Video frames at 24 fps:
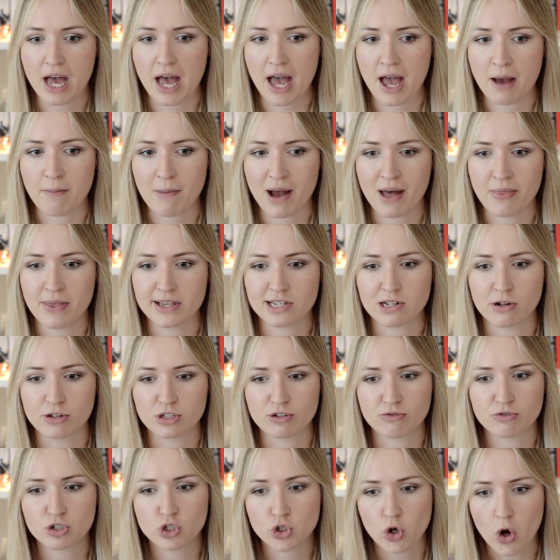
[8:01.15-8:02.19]
And there's
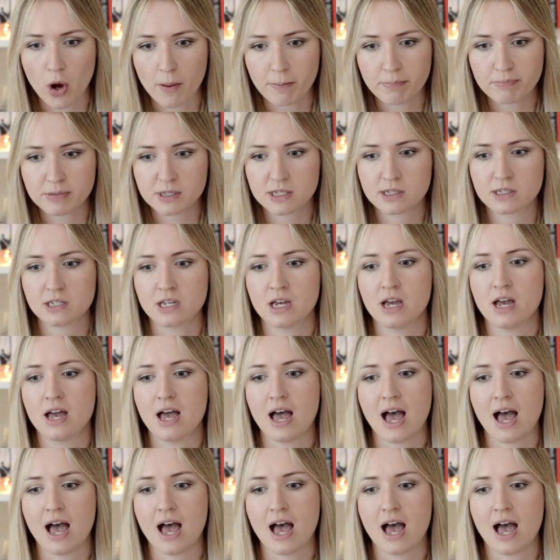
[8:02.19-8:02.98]
lots of shops